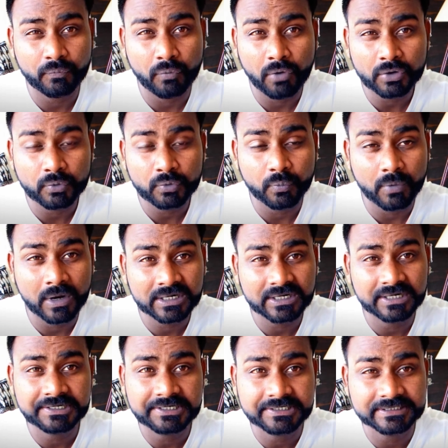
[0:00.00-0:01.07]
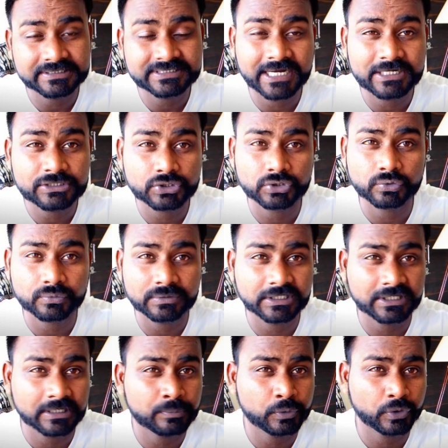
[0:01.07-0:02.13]
what one country decides to do with the
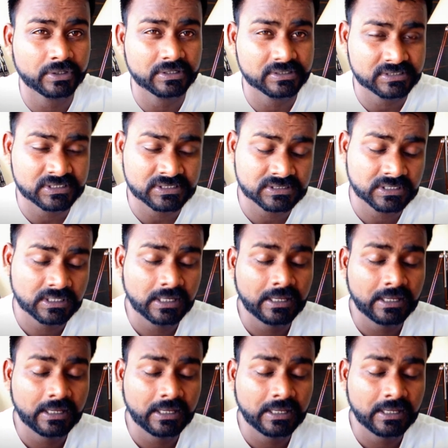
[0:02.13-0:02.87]
cryptocurrencies.